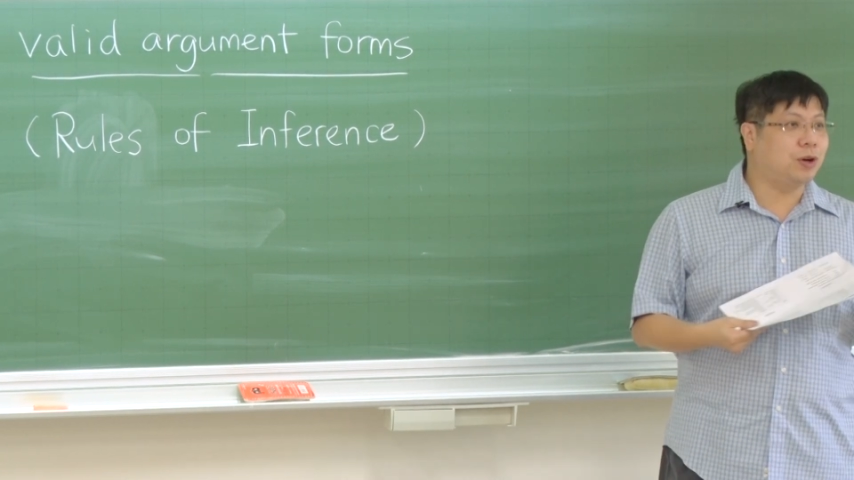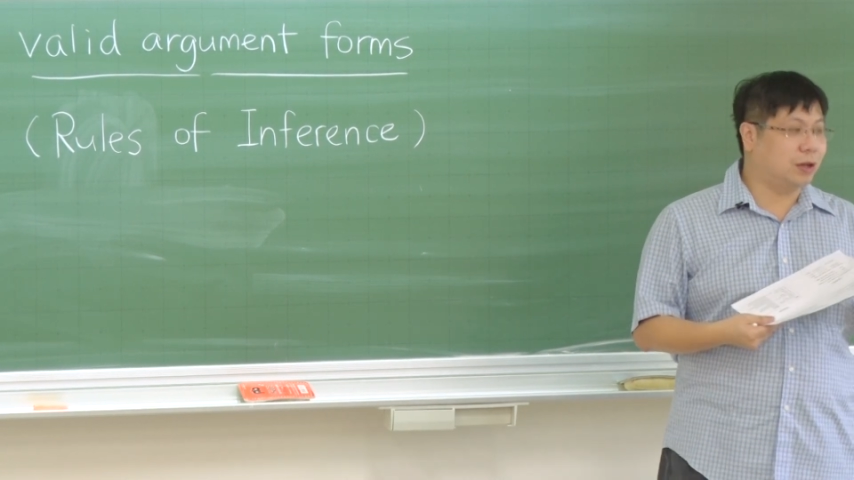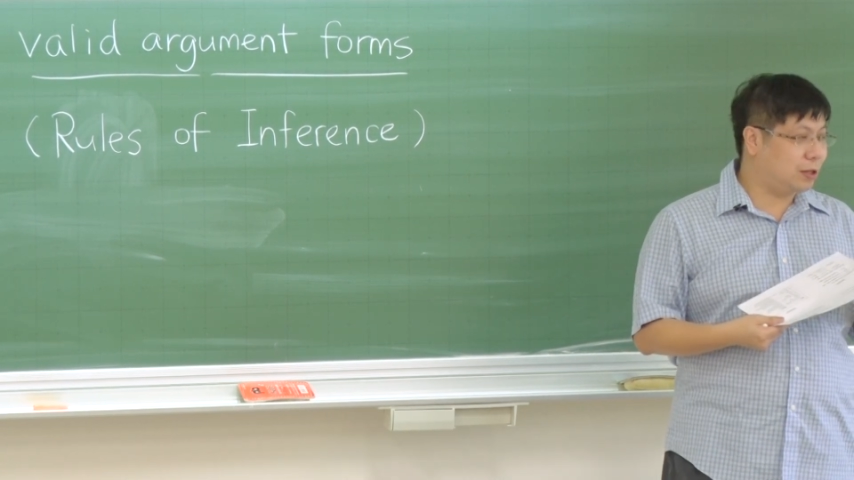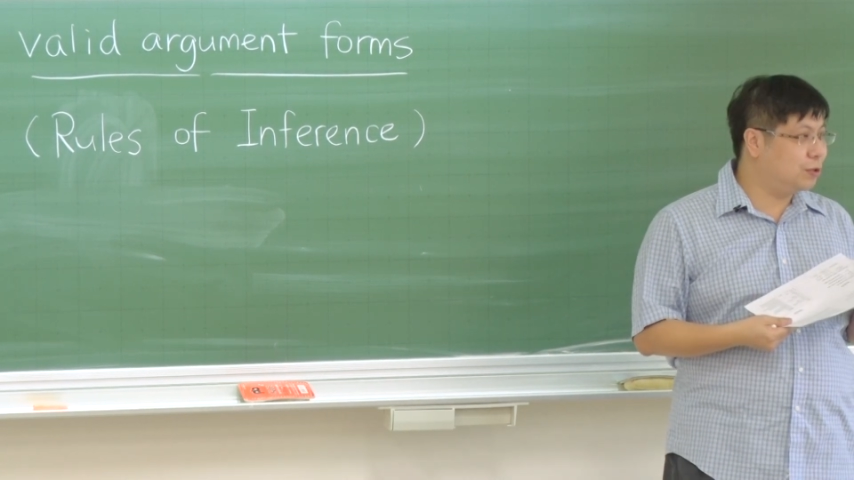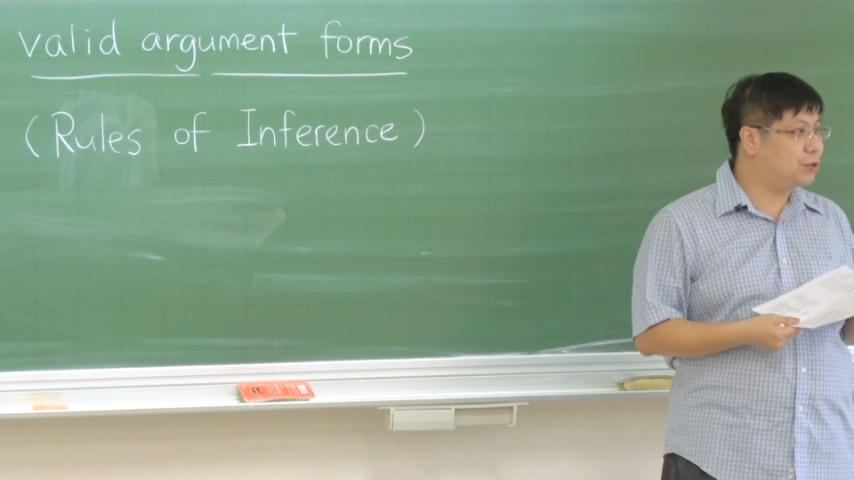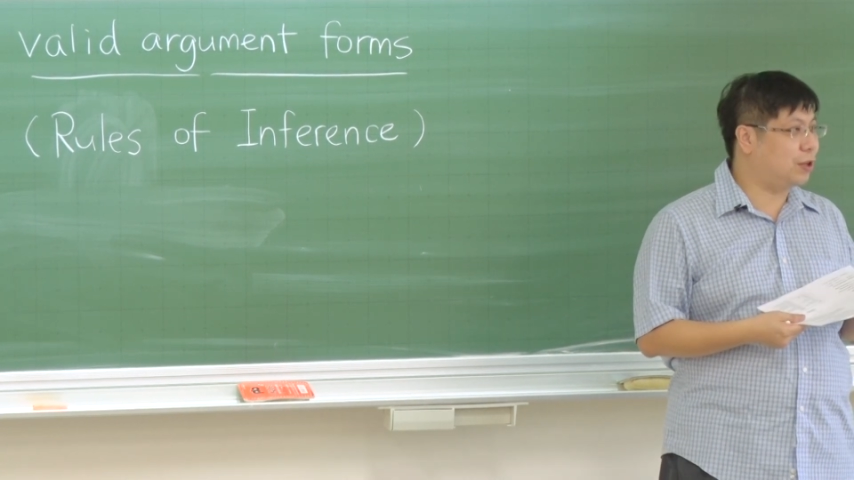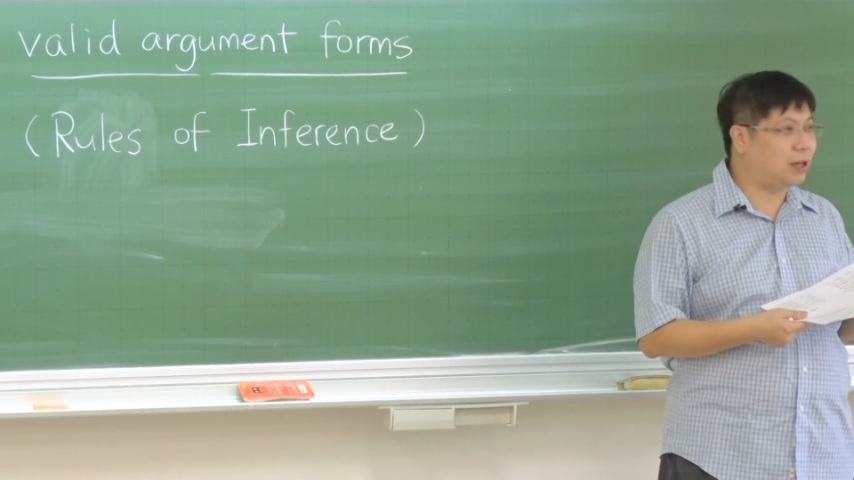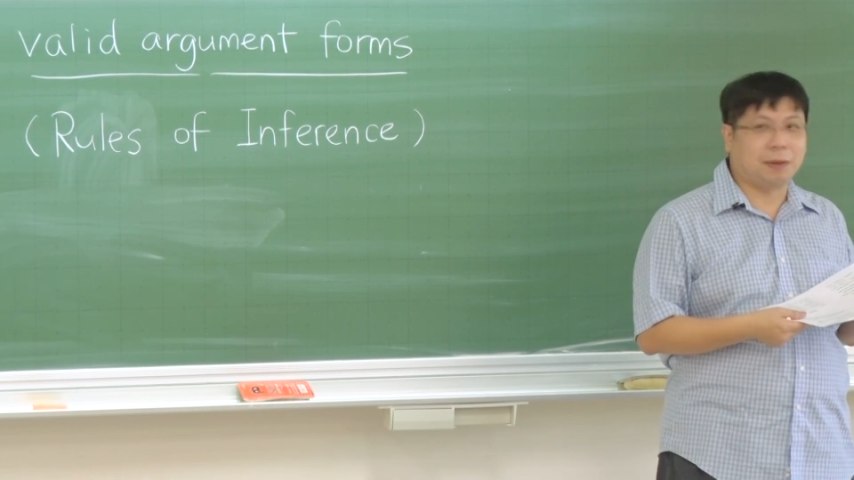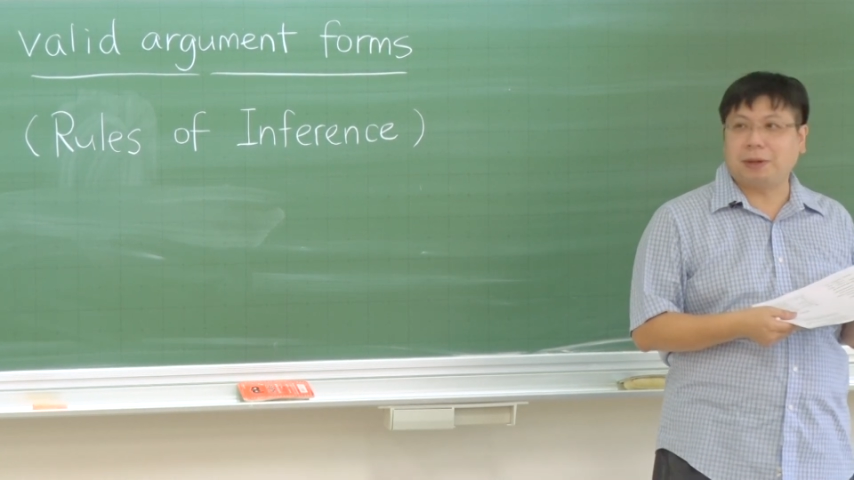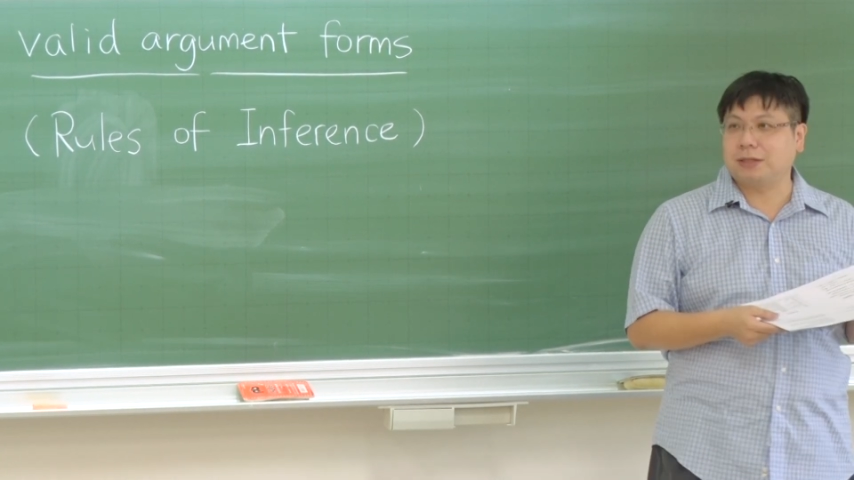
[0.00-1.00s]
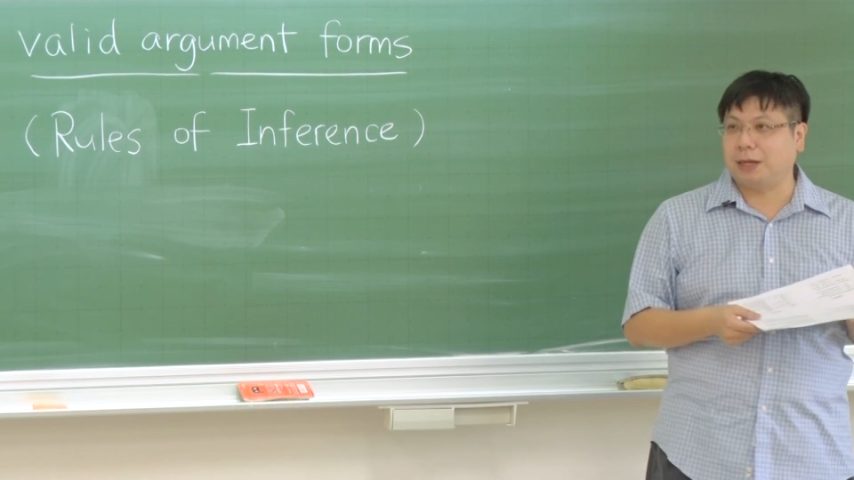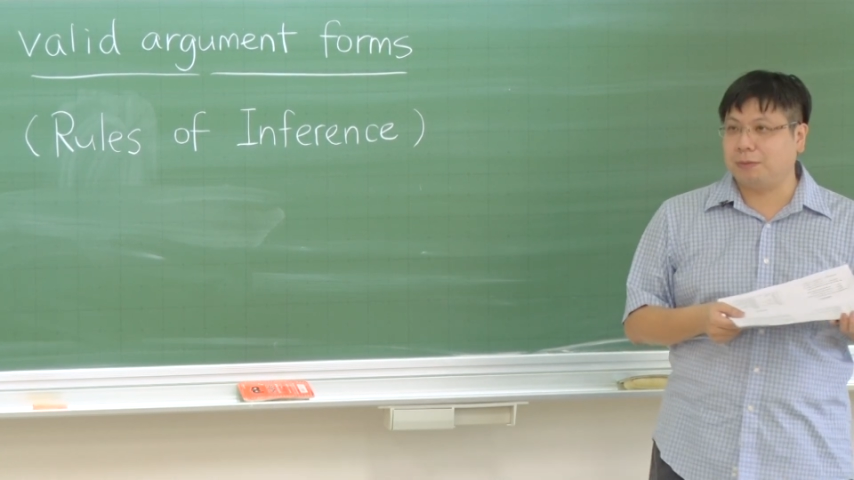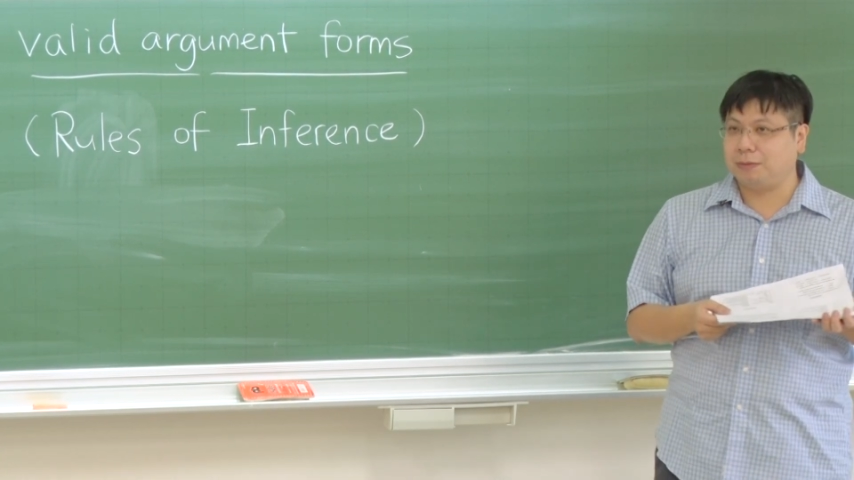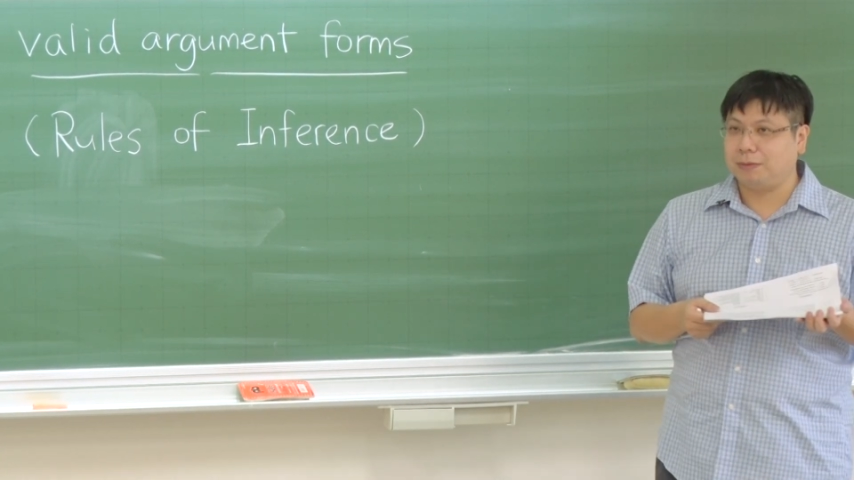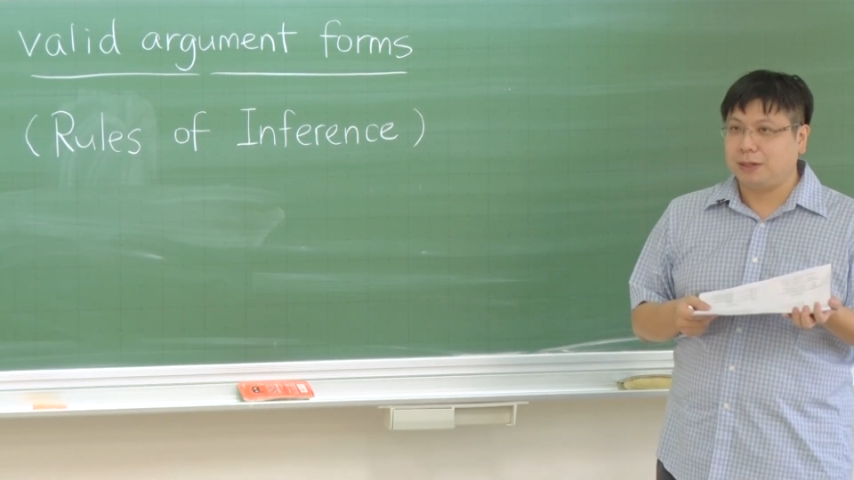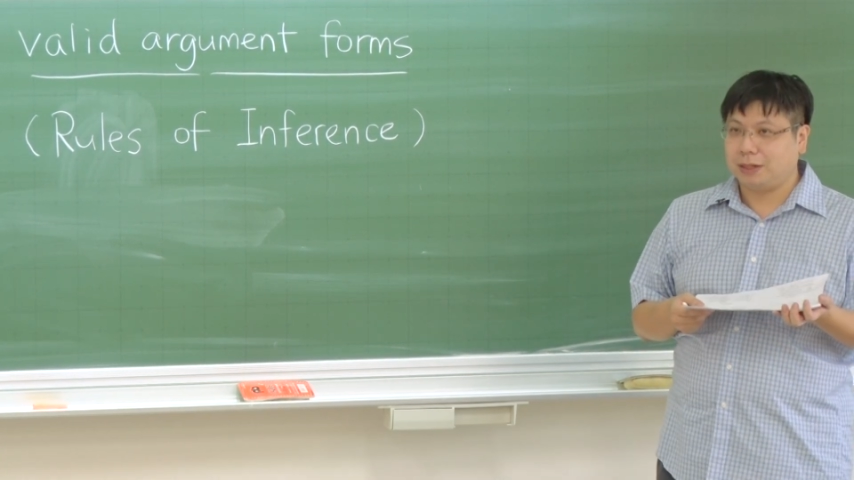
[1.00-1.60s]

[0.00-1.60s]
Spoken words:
conclusion about some